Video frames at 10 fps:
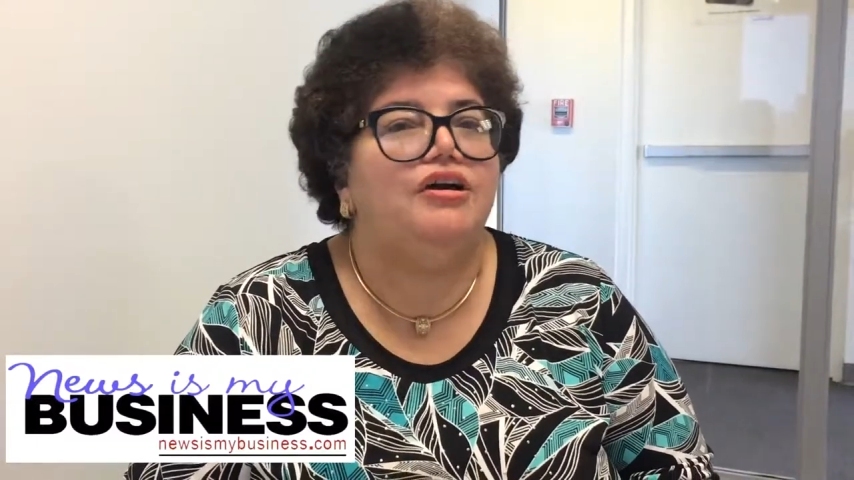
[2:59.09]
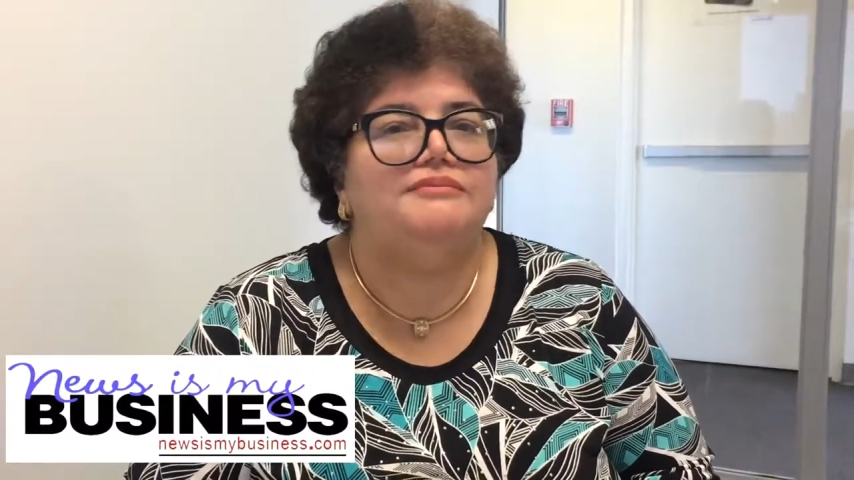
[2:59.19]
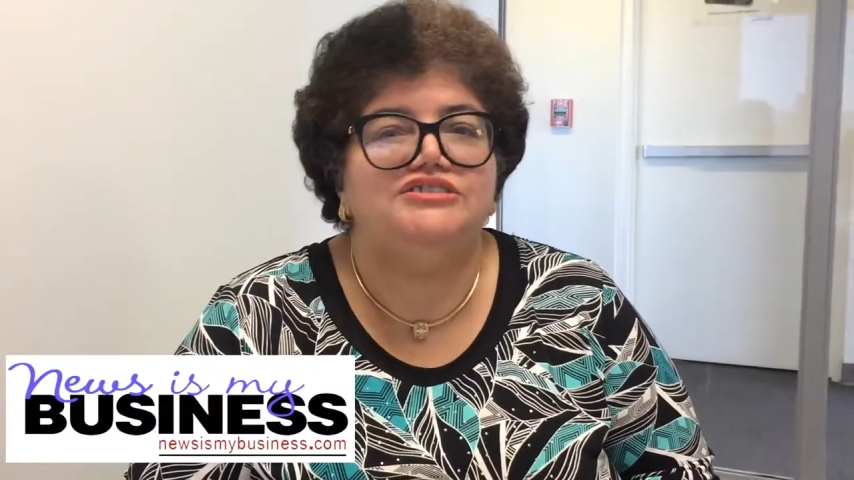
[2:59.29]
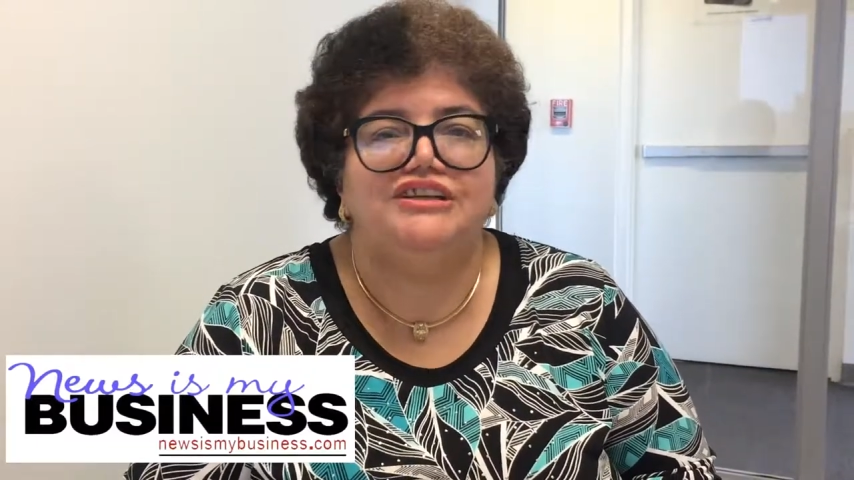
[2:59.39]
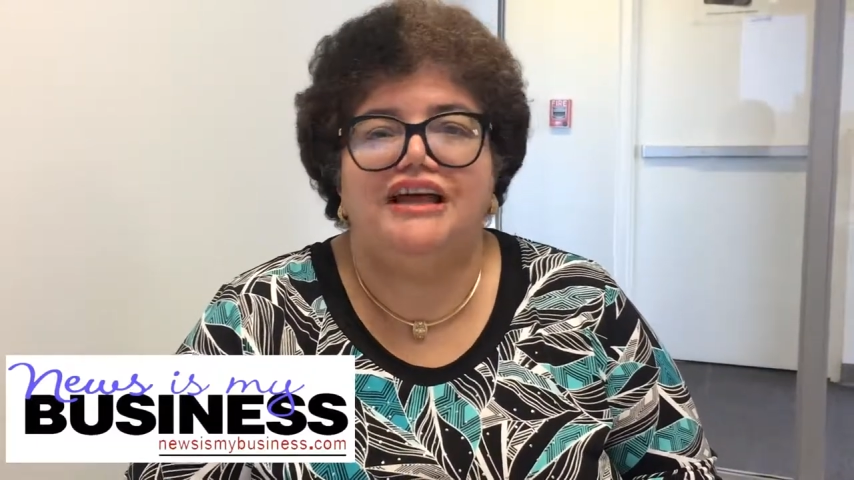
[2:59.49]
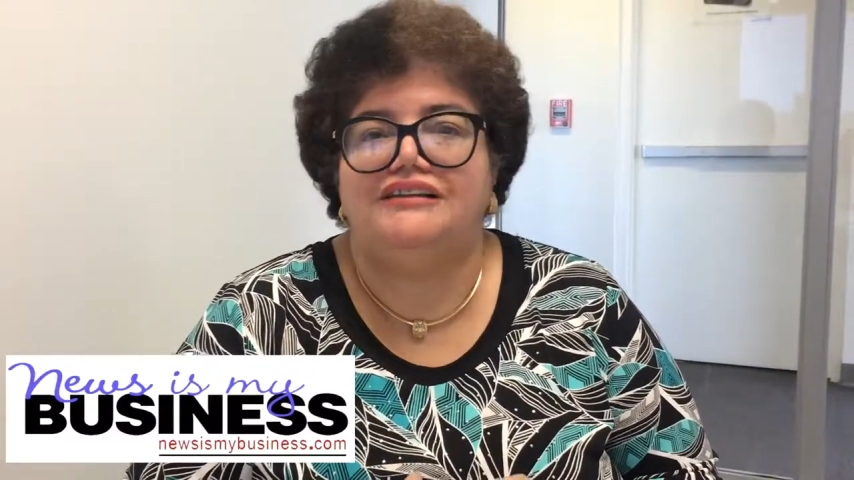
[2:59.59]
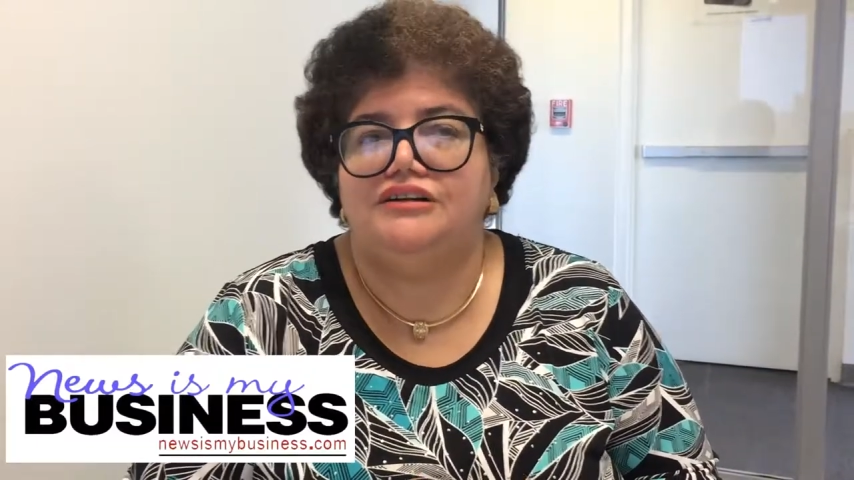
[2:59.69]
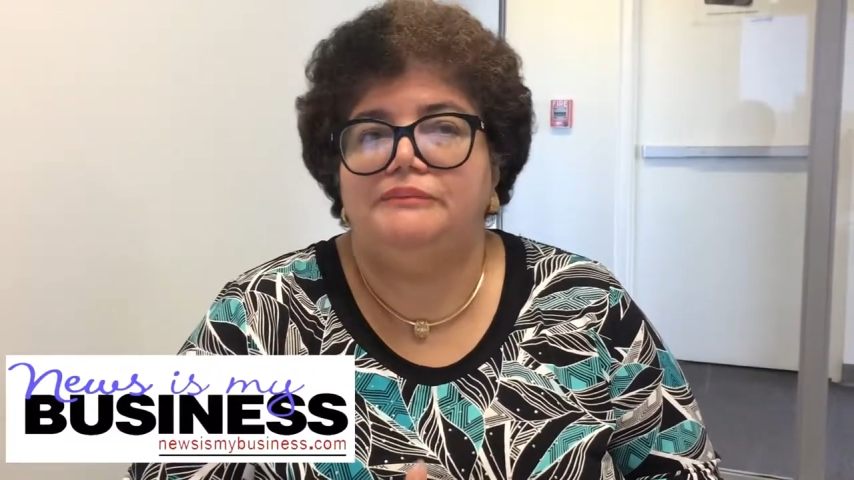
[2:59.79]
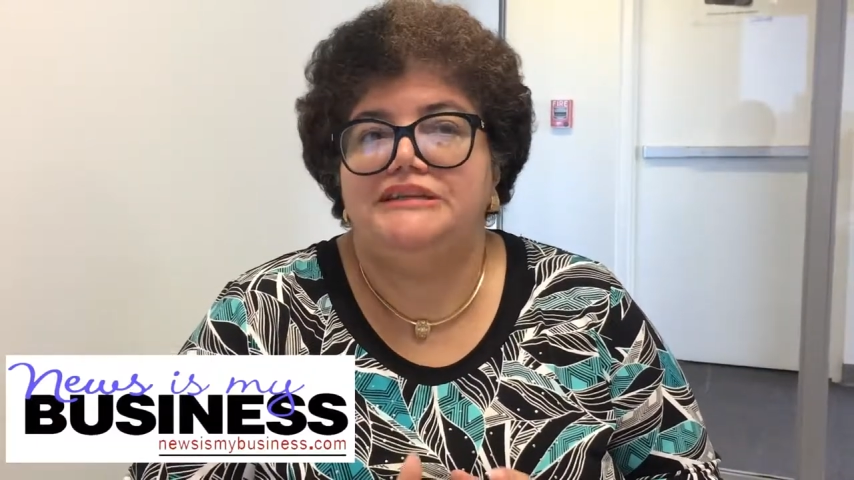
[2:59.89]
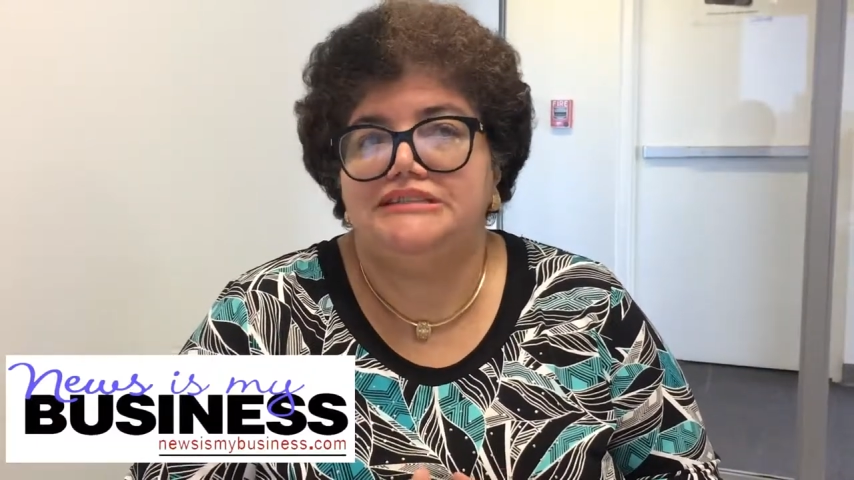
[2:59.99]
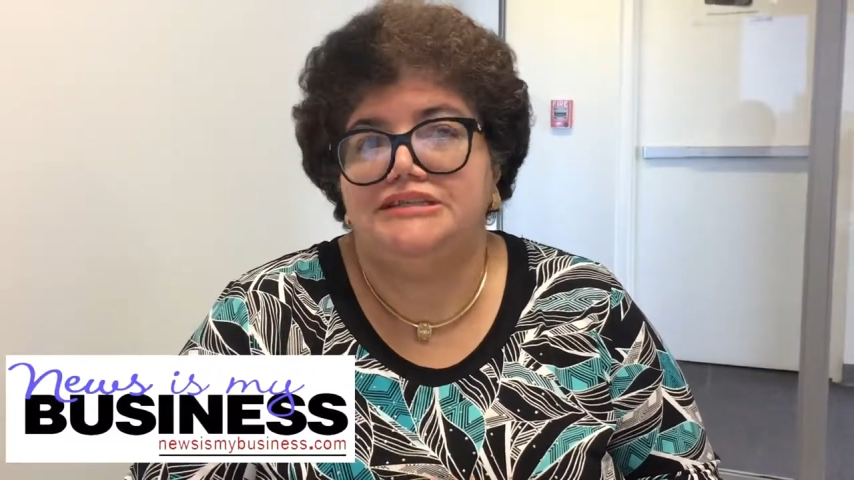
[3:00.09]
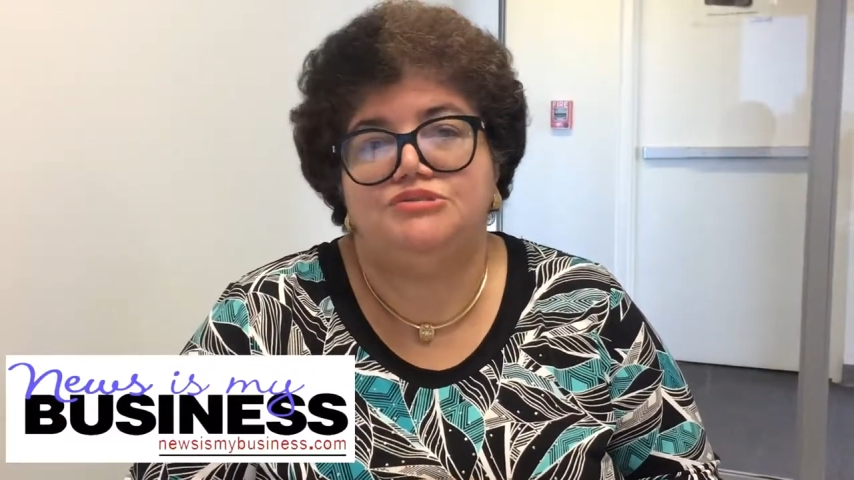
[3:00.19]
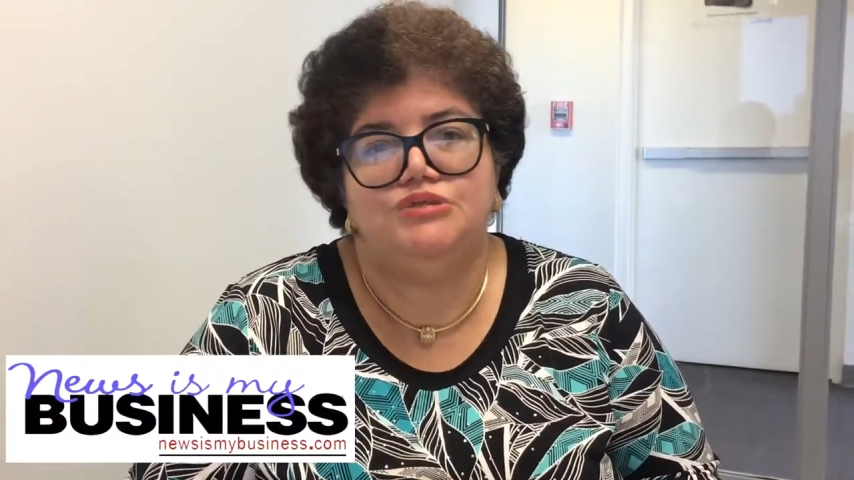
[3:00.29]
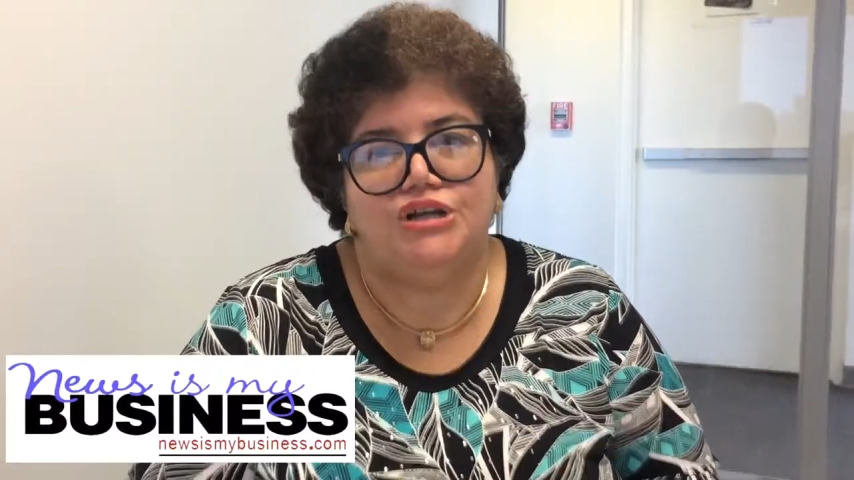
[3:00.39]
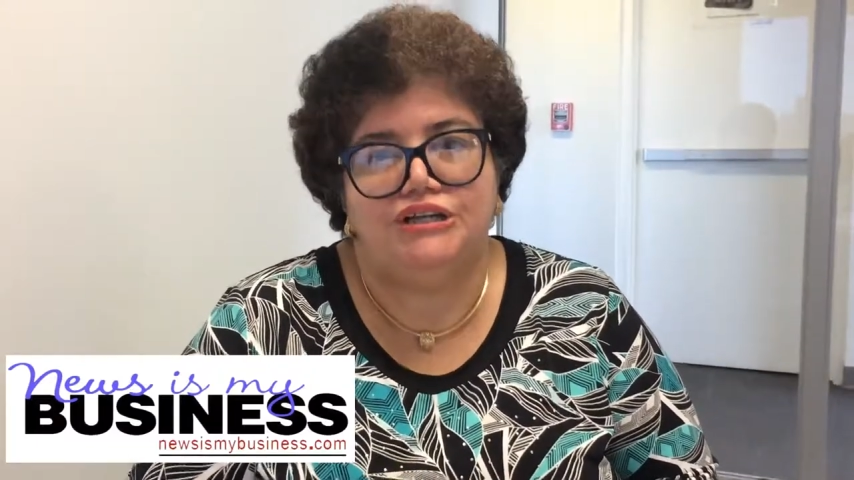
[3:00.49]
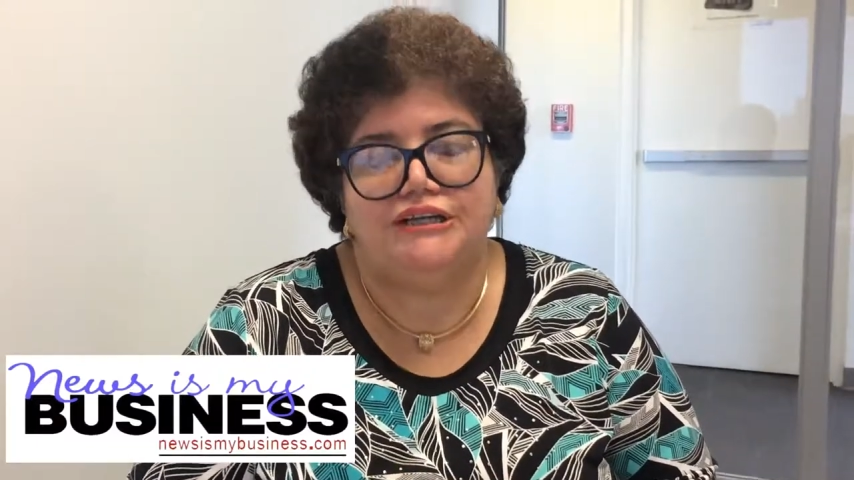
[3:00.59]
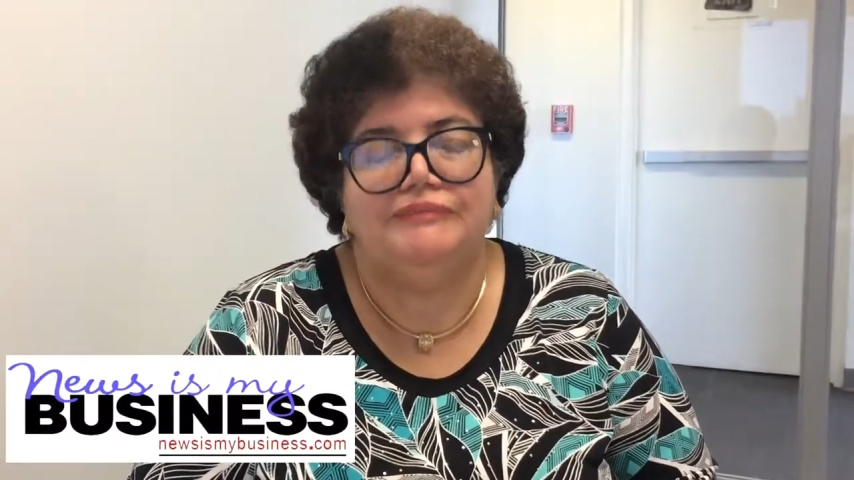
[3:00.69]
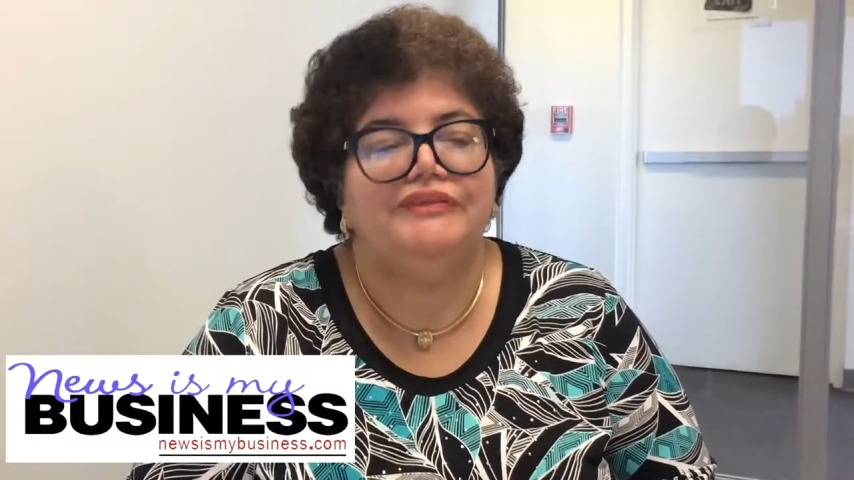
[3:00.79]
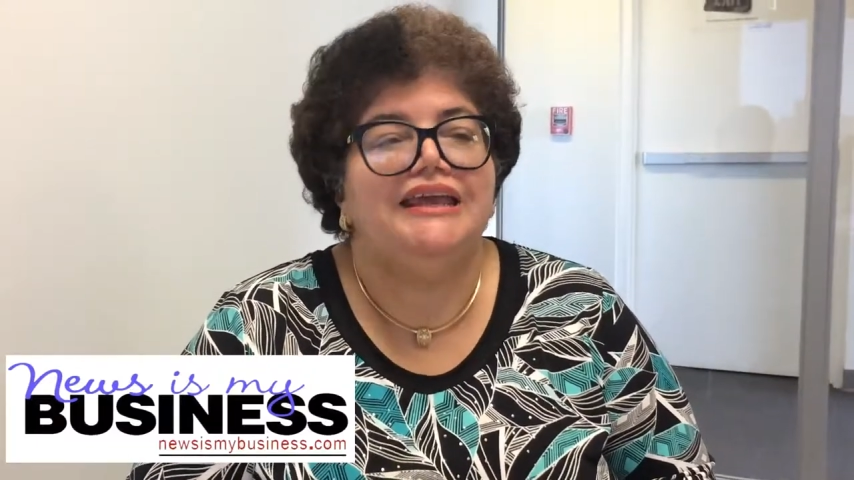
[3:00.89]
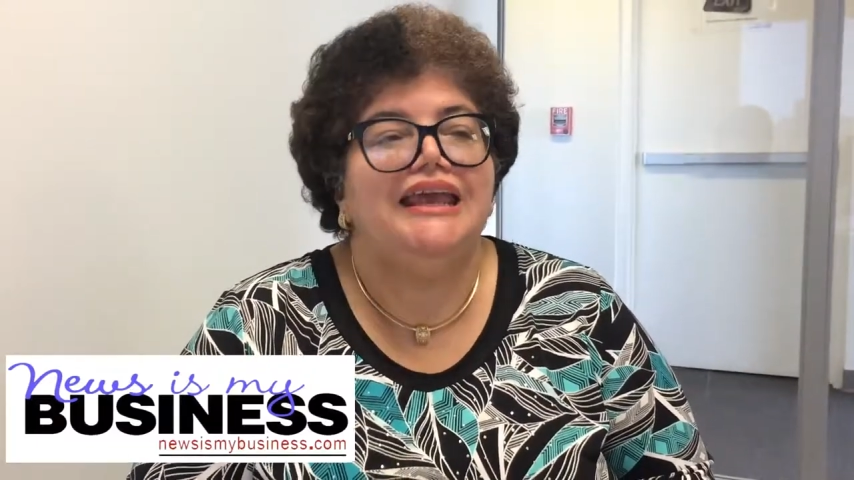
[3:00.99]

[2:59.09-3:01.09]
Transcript: up to get their business running.